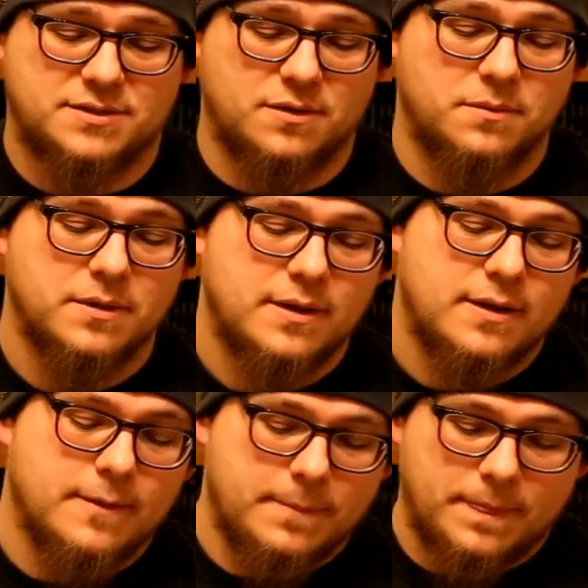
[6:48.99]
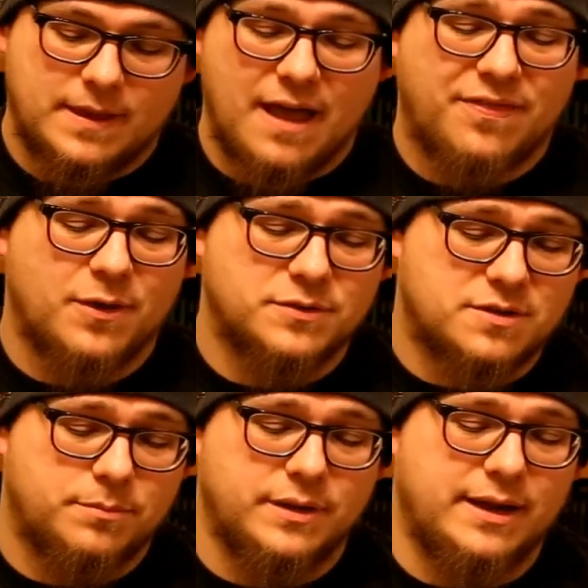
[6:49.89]
So got those
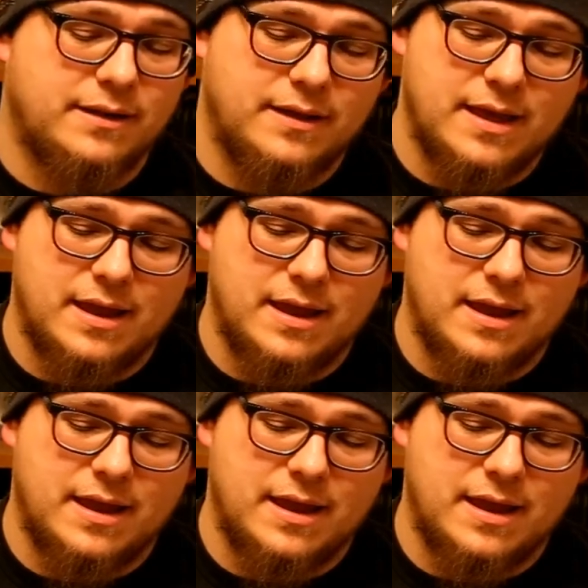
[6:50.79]
complete,